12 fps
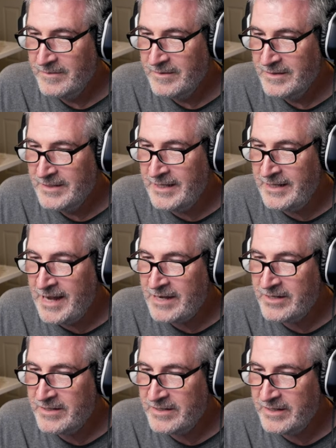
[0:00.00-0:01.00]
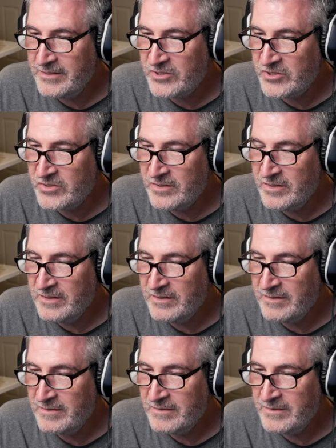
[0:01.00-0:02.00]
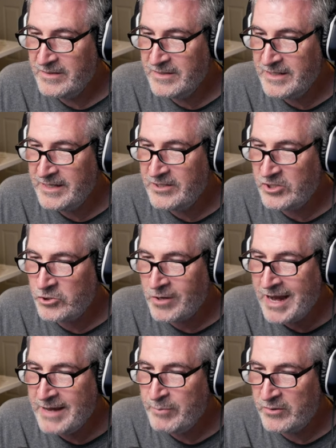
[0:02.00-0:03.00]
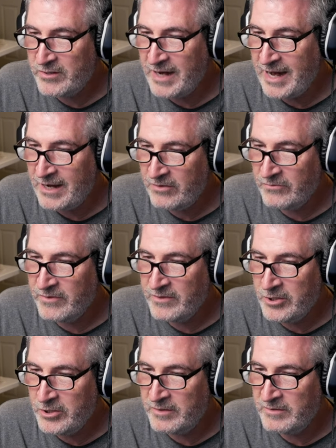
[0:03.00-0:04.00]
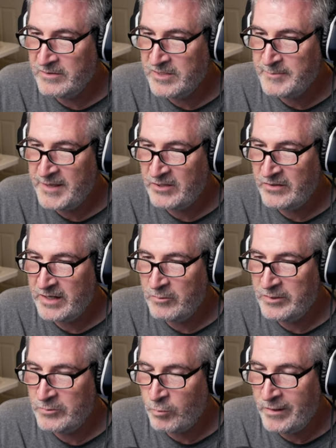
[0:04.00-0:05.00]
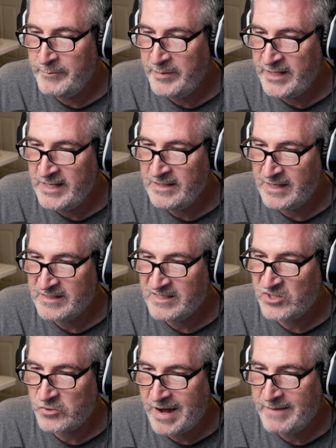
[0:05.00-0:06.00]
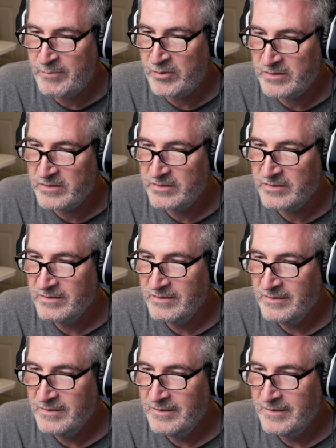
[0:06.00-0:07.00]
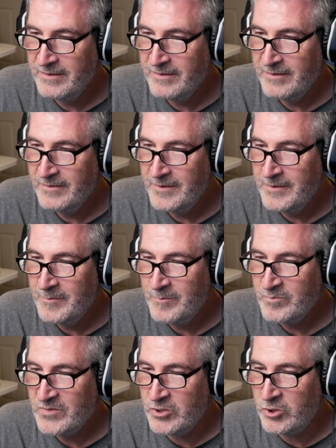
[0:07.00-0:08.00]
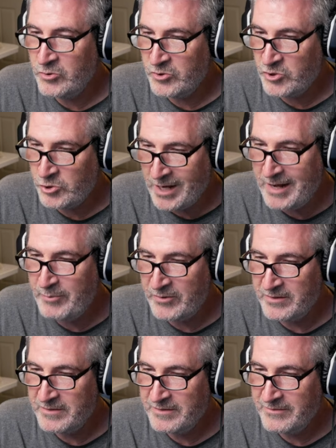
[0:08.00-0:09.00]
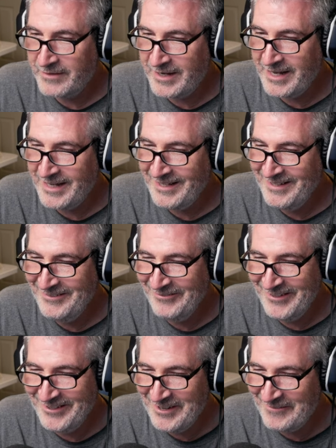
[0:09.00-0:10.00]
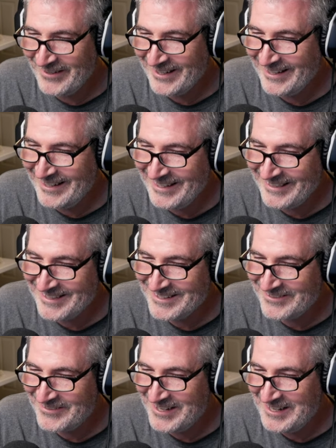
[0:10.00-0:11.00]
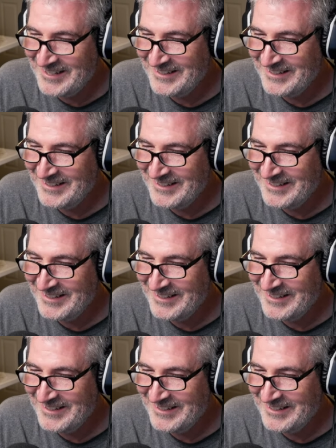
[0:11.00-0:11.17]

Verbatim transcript: See, now you said... See, striper, how you're spelling it with one P, that's stripers. So stripers, right? We're never going to get this right.